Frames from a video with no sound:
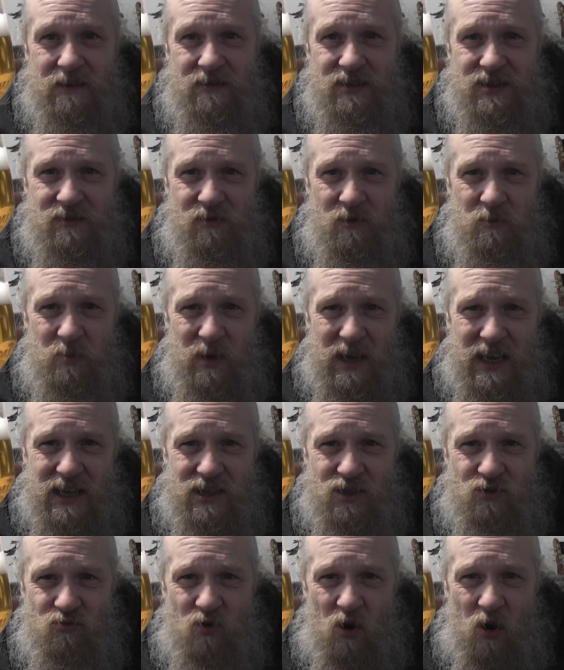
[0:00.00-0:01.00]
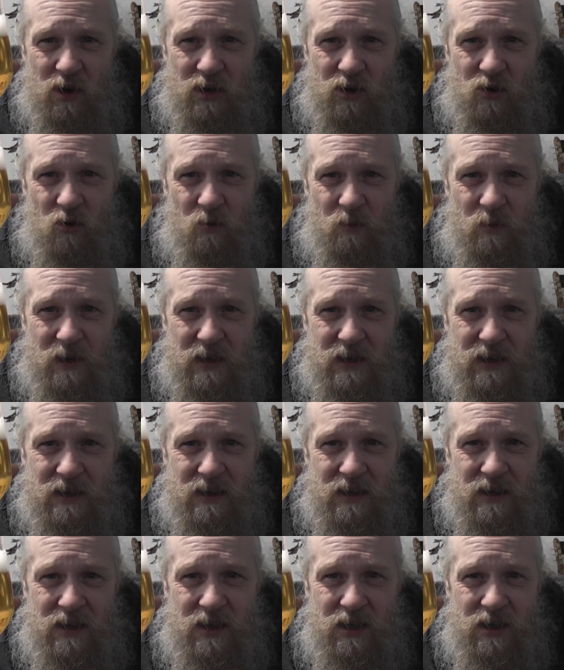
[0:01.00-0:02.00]
if it's from Perch Rock, it could be
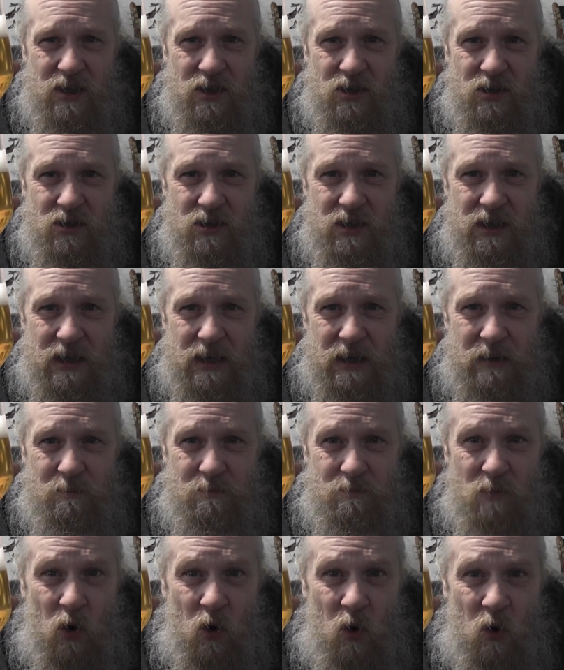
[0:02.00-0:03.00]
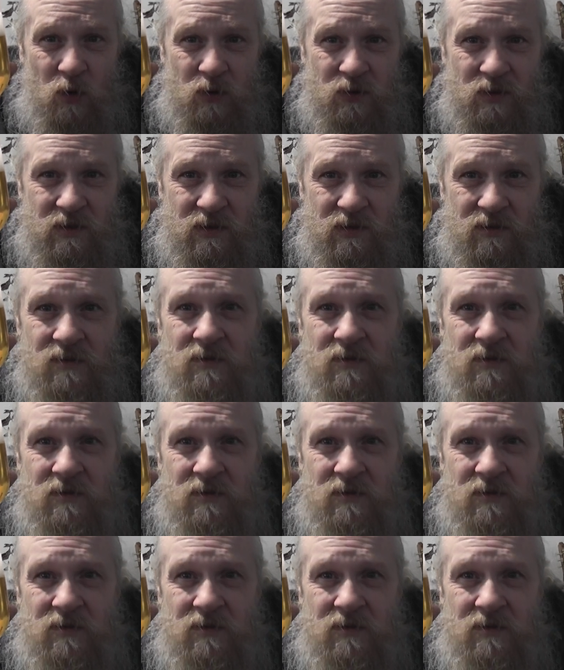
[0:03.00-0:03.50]
Morton.